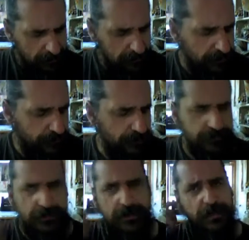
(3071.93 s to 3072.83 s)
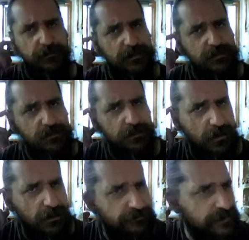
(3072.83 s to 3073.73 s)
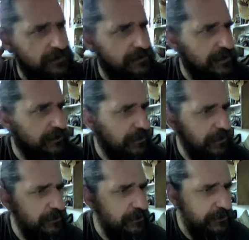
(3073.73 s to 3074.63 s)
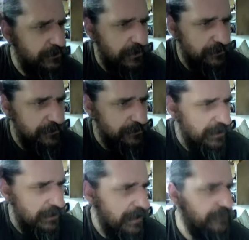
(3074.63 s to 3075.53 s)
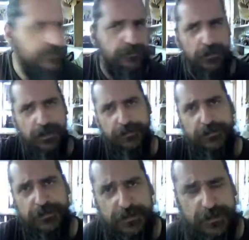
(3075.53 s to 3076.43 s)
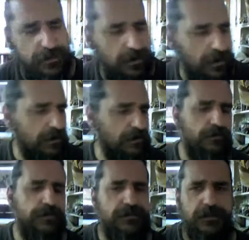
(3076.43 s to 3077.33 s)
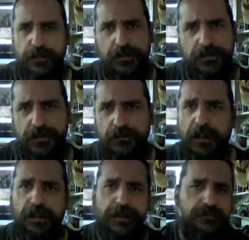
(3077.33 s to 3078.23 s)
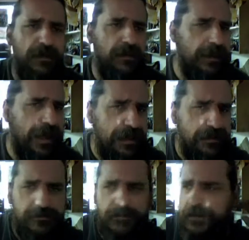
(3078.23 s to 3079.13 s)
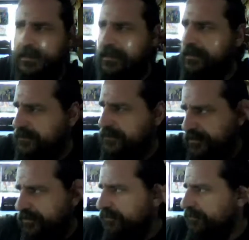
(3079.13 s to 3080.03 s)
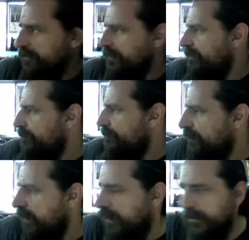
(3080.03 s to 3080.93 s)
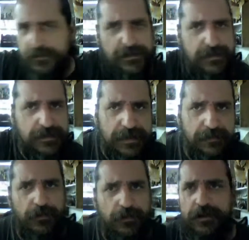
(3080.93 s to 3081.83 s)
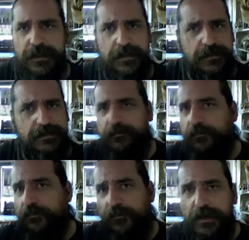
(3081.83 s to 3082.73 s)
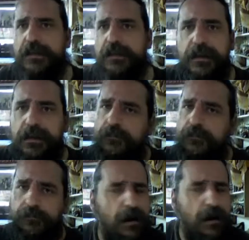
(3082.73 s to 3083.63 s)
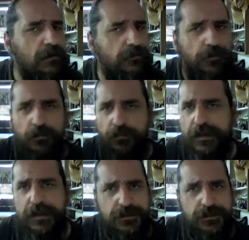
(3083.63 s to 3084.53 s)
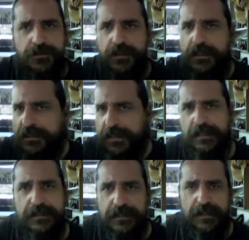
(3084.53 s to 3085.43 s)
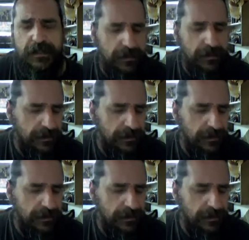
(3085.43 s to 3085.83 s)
a person comes into your office, they want to know what's going on in their lives, you pull out the magician card. Who is this person? Well, he's Bill Gates, or he is, Carlos Slim, or he is some really powerful, rich, intensely